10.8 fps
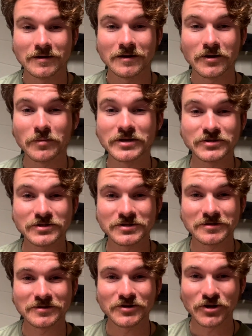It means
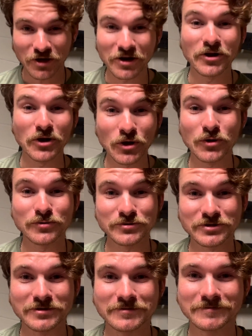you're gonna lose.